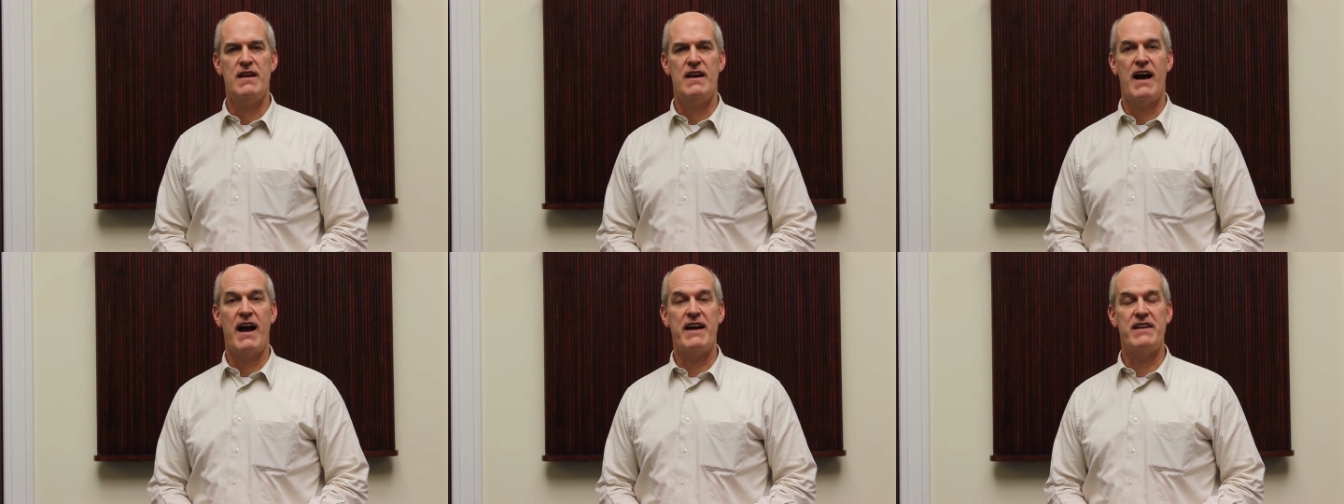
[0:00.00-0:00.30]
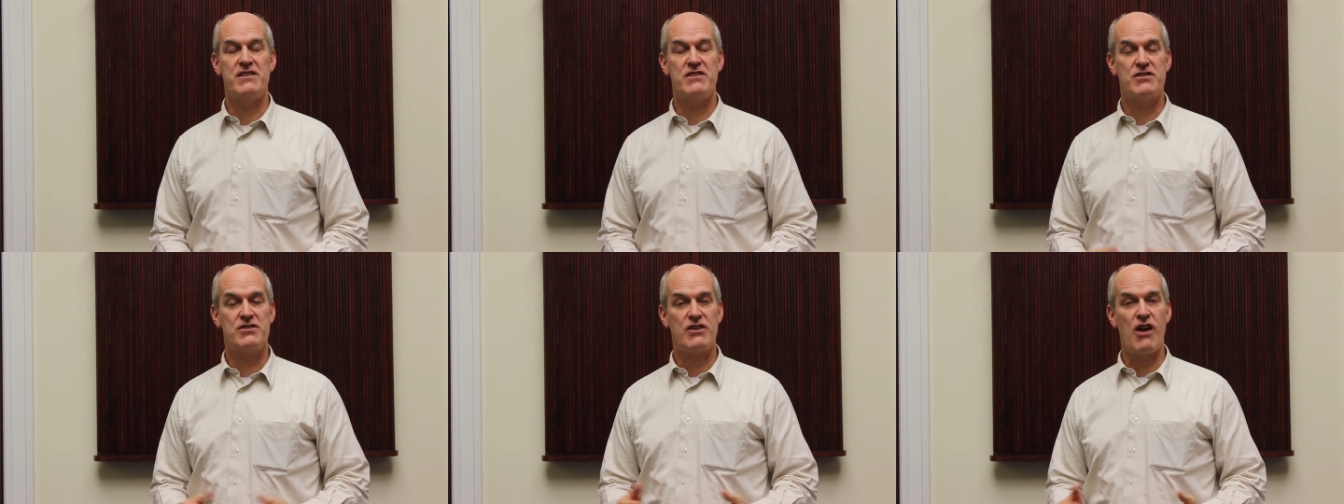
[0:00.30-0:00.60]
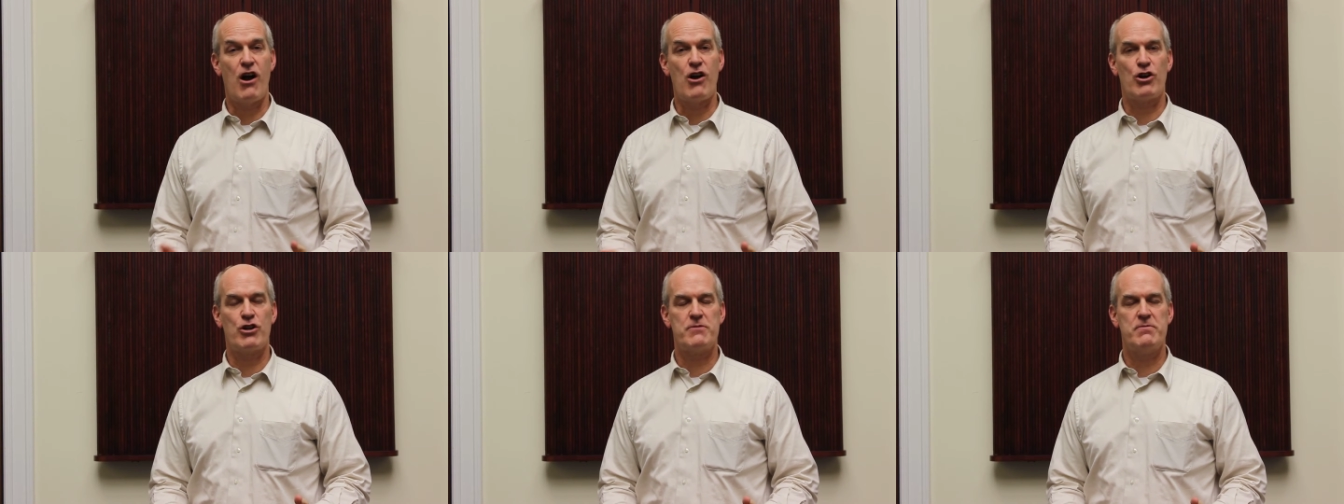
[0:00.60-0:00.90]
Hi, this is
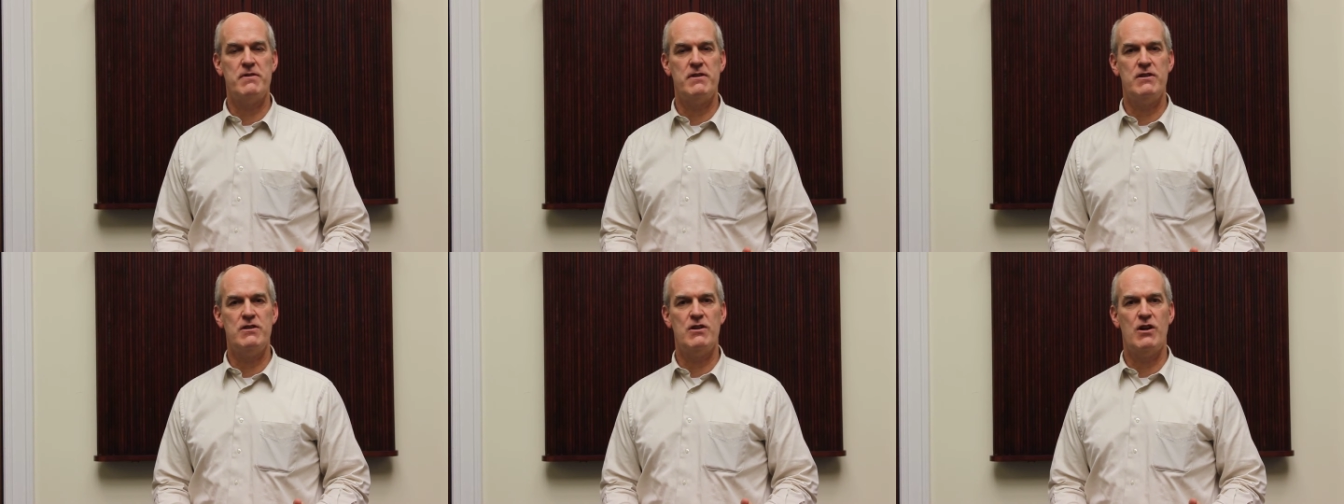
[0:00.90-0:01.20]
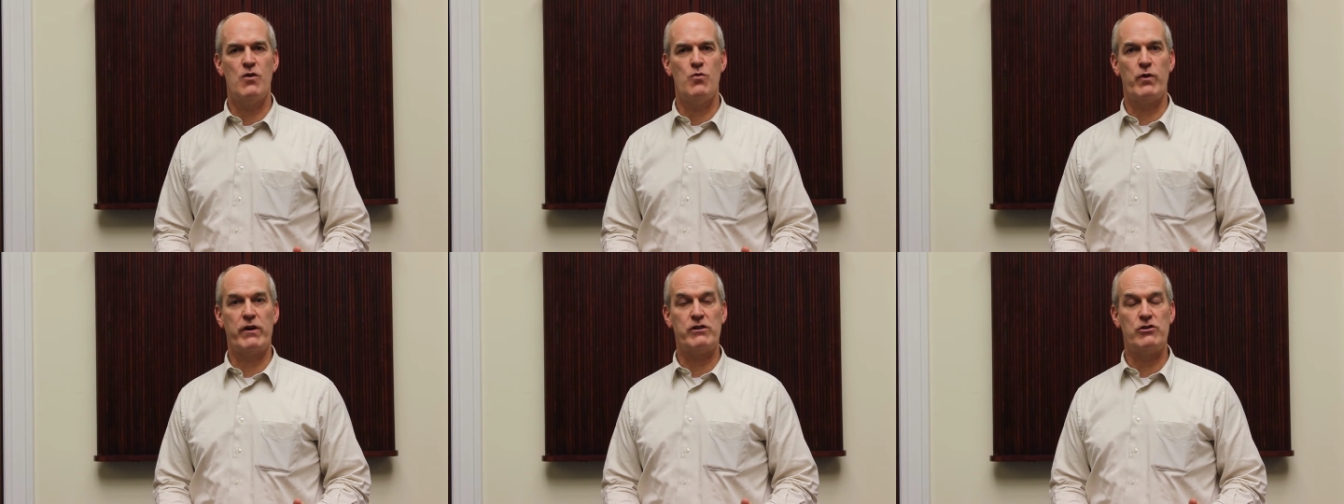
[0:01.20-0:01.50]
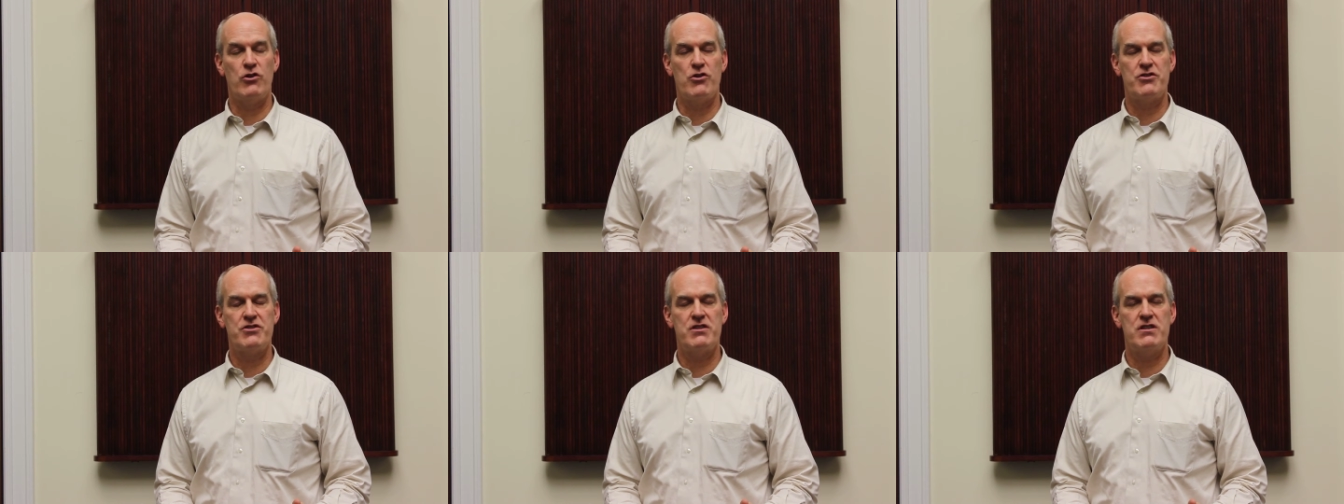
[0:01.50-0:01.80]
Congressman Rick
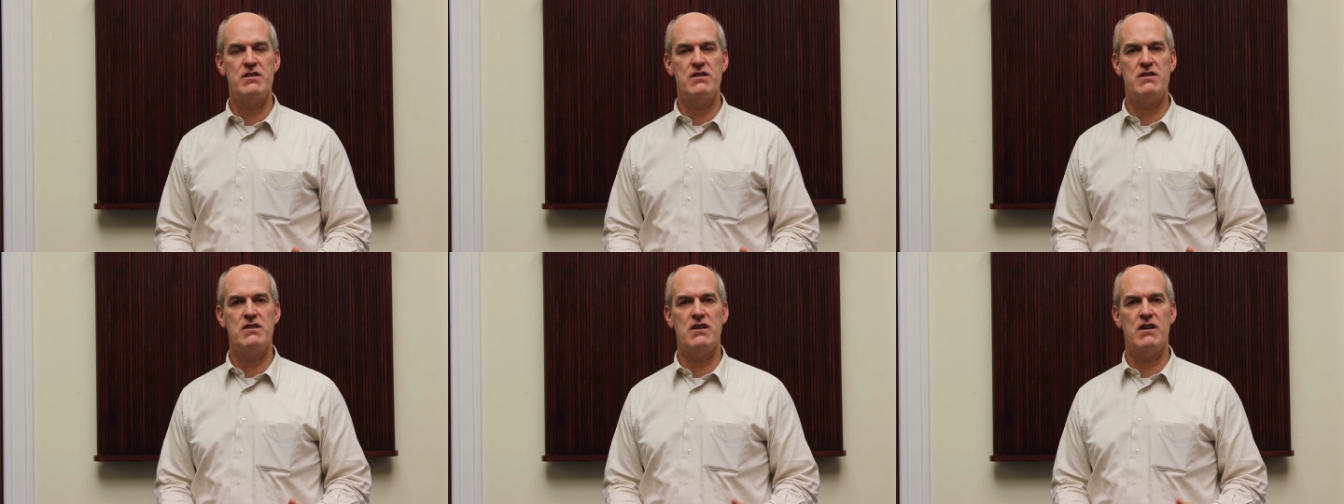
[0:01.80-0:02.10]
Larsen.